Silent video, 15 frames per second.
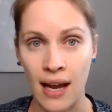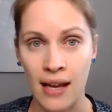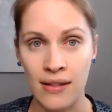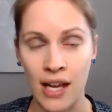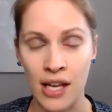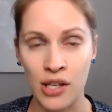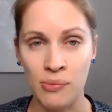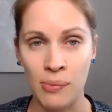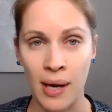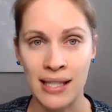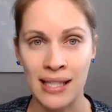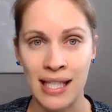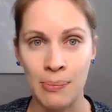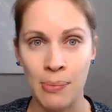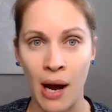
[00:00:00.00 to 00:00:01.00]
and then you
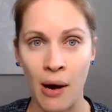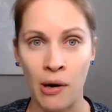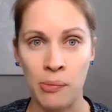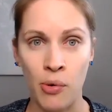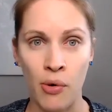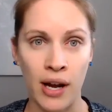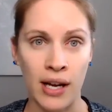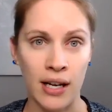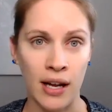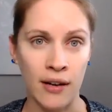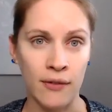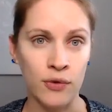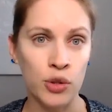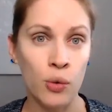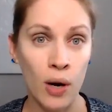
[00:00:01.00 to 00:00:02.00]
might see a PowerPoint
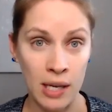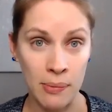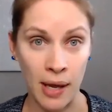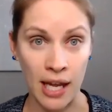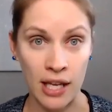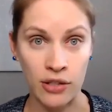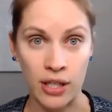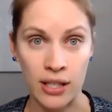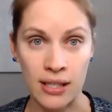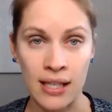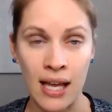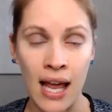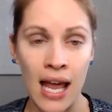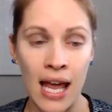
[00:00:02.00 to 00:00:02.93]
of 20 pages.